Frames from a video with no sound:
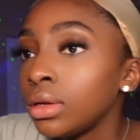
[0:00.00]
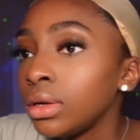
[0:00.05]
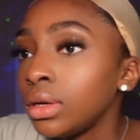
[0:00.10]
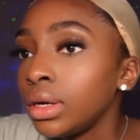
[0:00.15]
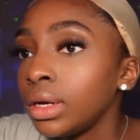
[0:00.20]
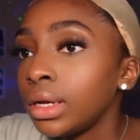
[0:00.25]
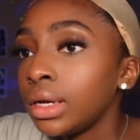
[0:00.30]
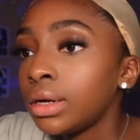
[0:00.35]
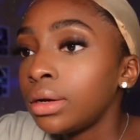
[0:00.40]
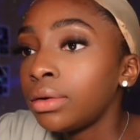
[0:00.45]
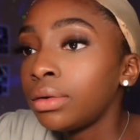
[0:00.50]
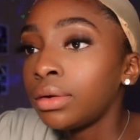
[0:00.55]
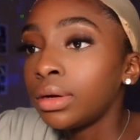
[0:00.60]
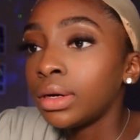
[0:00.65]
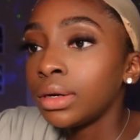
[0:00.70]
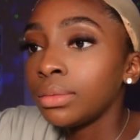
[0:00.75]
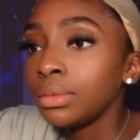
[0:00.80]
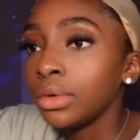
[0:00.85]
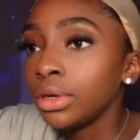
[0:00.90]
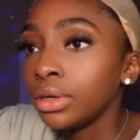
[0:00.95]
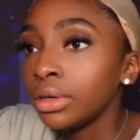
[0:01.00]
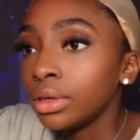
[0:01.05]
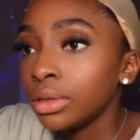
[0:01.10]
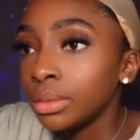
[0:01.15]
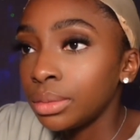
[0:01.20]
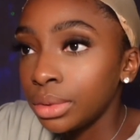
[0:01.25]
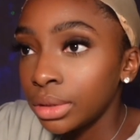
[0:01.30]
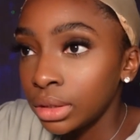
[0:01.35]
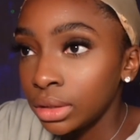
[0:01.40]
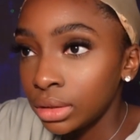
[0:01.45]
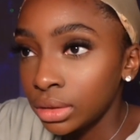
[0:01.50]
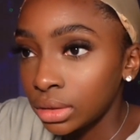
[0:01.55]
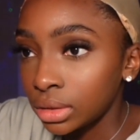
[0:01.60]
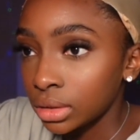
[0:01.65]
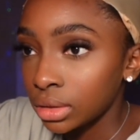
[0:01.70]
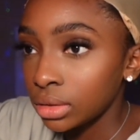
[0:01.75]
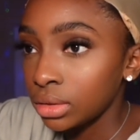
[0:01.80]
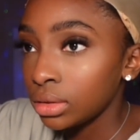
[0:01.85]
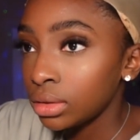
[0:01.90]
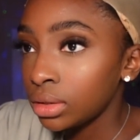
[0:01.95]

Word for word: Now I'm going to put the